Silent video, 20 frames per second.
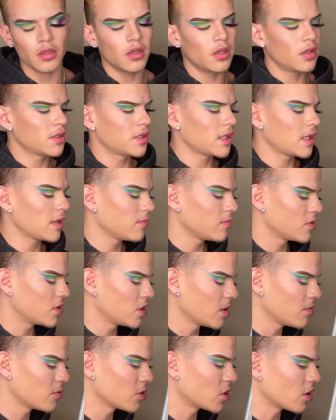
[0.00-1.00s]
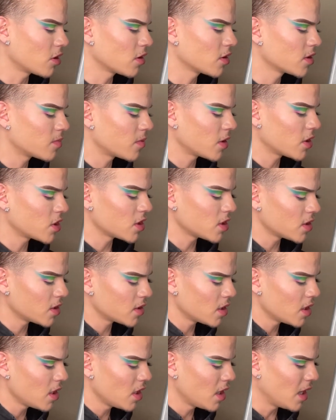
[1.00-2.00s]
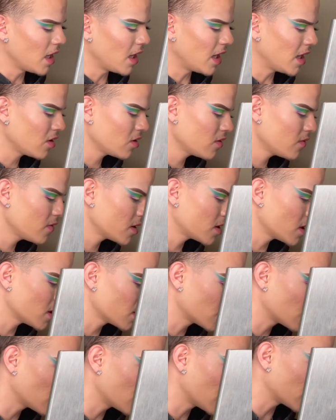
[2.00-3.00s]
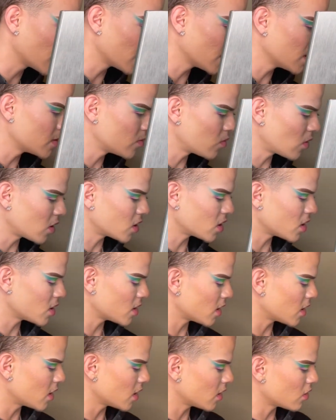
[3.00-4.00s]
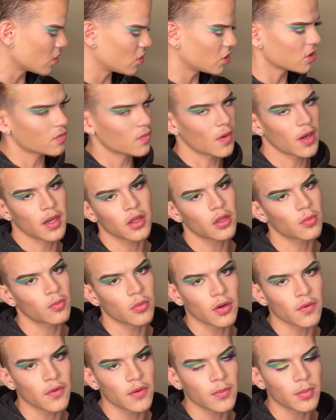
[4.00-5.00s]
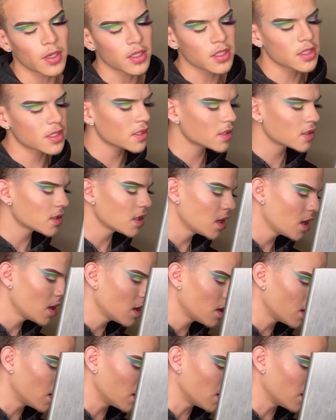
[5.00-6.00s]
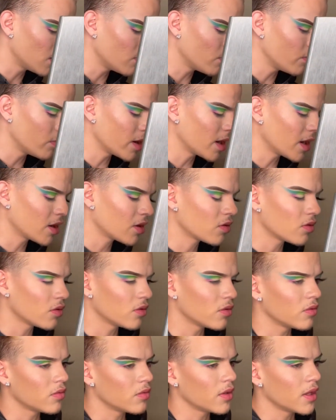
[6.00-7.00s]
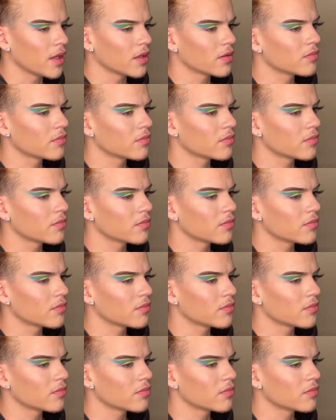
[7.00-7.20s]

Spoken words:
times James Charles brushes. I don't even think they're like his brushes. I think they're just regular Morphe brushes. But I don't know like